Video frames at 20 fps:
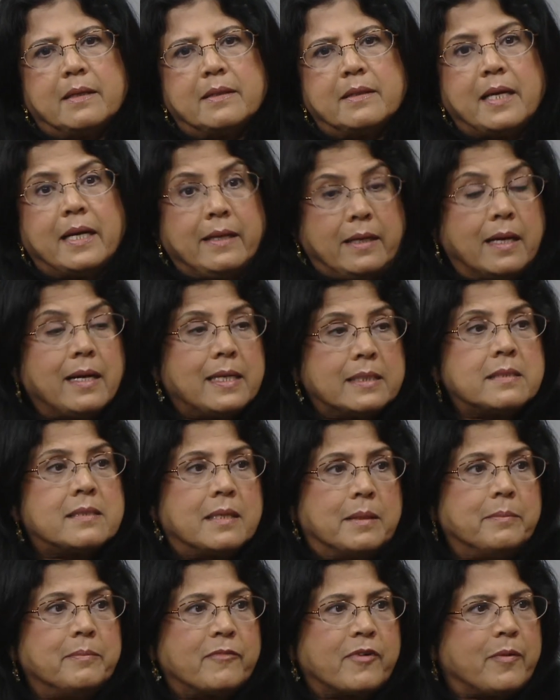I asked
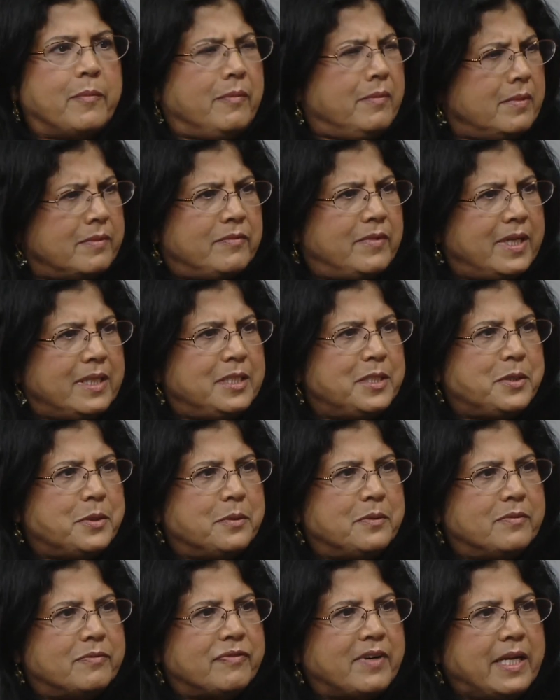them, from where did
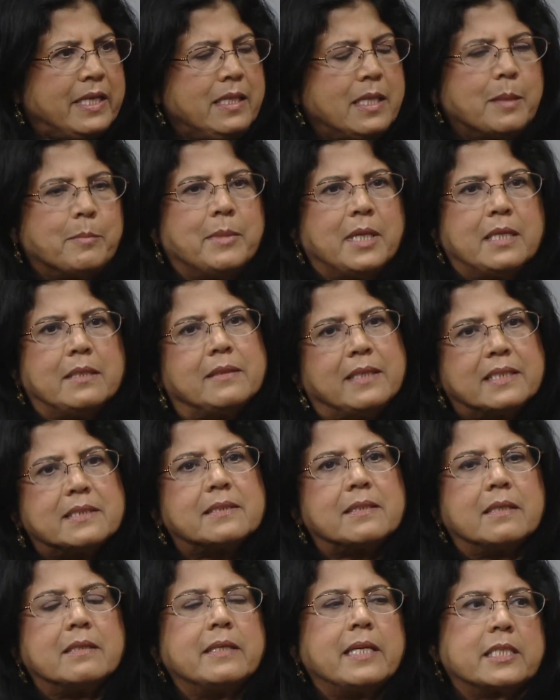you find them? And they
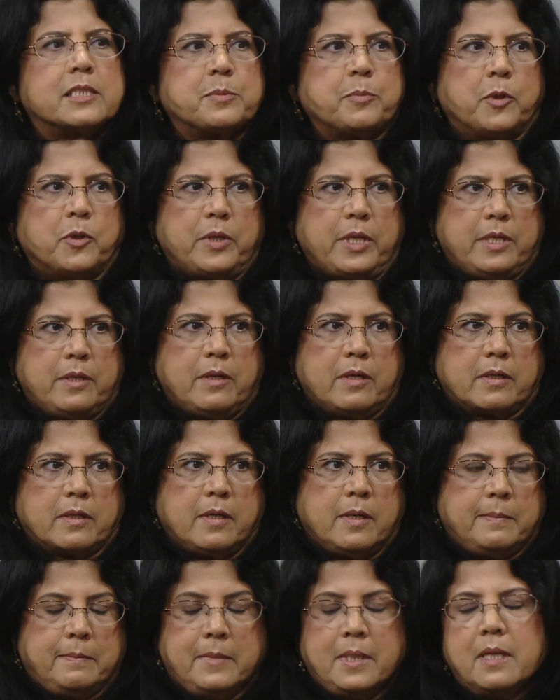said
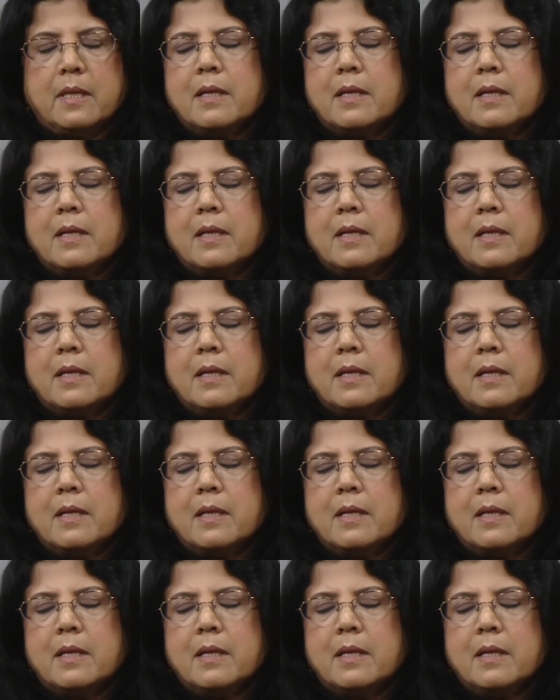nextmonet.com.